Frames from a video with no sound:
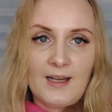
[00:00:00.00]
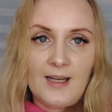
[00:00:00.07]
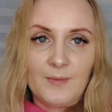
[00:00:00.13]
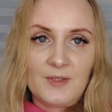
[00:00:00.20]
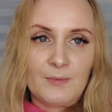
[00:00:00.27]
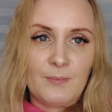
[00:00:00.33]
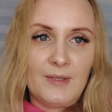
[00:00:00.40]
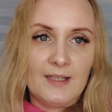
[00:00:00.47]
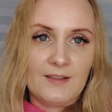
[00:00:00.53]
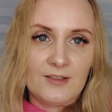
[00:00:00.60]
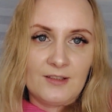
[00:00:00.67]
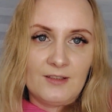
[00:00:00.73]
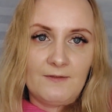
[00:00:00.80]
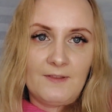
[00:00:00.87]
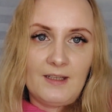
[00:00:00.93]
cups,
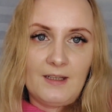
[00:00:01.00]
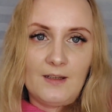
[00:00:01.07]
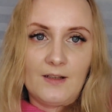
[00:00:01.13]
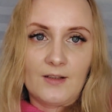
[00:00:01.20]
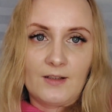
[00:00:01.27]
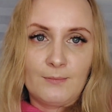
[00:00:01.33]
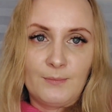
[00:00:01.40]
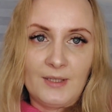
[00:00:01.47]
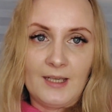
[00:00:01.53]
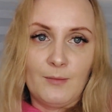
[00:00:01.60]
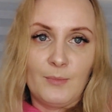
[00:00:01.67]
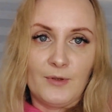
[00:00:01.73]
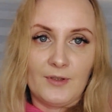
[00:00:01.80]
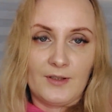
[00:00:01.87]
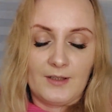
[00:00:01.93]
better if they are
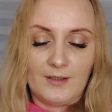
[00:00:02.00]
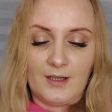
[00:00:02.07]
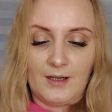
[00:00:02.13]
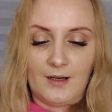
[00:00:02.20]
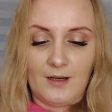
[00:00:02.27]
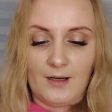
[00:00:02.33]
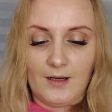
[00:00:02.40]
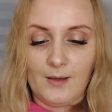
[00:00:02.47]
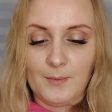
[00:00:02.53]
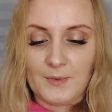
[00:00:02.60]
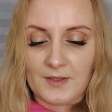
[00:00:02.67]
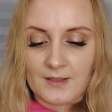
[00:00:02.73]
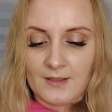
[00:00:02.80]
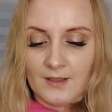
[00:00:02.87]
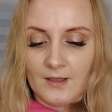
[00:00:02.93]
paper
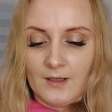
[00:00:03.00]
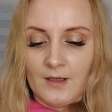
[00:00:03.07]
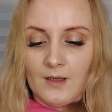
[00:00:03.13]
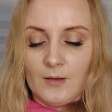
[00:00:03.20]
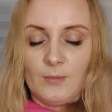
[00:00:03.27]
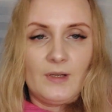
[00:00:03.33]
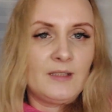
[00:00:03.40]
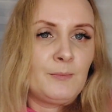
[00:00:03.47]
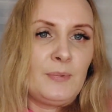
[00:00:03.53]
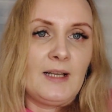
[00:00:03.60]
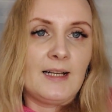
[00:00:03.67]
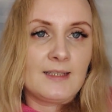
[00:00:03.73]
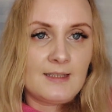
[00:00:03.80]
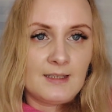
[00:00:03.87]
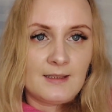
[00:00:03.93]
cups, but
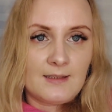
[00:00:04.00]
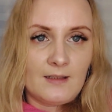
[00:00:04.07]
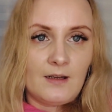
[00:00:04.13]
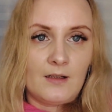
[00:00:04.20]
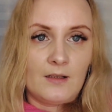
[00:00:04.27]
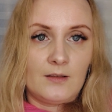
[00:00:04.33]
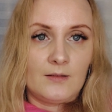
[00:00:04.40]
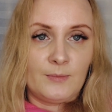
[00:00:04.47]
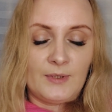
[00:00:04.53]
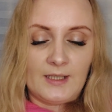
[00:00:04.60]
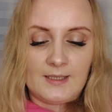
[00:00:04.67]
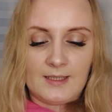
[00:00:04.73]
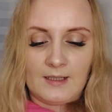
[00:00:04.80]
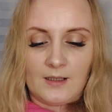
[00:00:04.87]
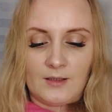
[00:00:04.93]
plastic
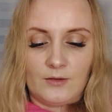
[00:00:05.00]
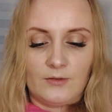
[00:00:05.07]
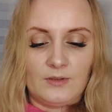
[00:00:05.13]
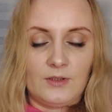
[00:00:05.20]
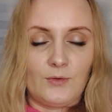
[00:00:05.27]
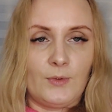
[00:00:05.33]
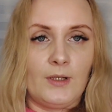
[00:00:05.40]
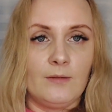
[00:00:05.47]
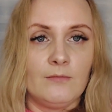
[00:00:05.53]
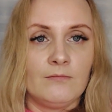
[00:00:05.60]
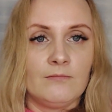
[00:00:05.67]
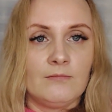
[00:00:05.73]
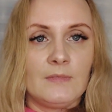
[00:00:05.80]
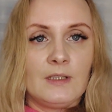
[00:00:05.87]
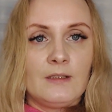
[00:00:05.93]
are good as well.
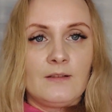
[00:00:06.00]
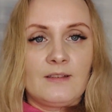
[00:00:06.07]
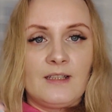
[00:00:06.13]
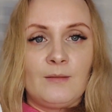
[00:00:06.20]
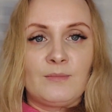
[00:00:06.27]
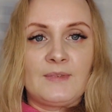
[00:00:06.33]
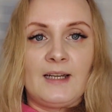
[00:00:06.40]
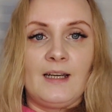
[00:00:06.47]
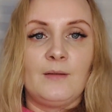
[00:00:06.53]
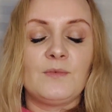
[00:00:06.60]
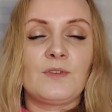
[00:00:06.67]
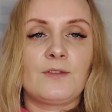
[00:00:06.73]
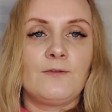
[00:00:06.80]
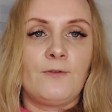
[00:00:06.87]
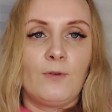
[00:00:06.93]

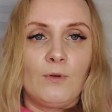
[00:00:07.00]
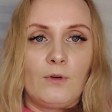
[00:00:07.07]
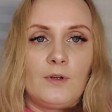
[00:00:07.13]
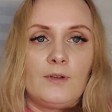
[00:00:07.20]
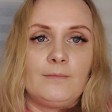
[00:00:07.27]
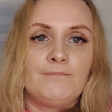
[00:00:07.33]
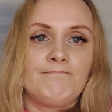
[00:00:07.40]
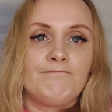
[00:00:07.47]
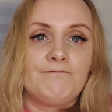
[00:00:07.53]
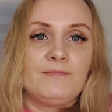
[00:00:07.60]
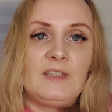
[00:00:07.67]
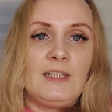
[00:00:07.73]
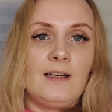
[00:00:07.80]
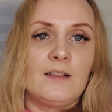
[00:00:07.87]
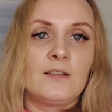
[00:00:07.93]
Sometimes for
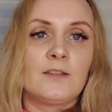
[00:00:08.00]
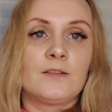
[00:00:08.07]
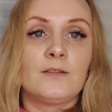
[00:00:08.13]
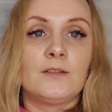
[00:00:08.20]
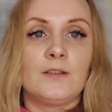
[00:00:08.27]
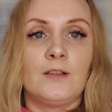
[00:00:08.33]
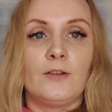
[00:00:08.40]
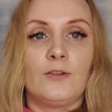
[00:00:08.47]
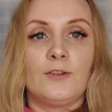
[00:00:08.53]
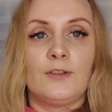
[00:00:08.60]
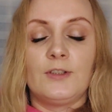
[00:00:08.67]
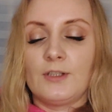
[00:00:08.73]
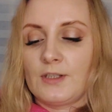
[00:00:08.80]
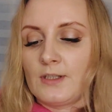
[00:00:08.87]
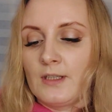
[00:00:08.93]
younger
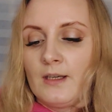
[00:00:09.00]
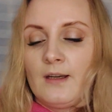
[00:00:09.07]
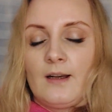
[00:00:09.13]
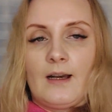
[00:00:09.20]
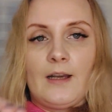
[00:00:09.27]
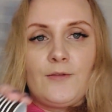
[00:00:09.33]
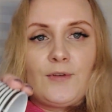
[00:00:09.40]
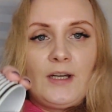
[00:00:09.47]
learners, I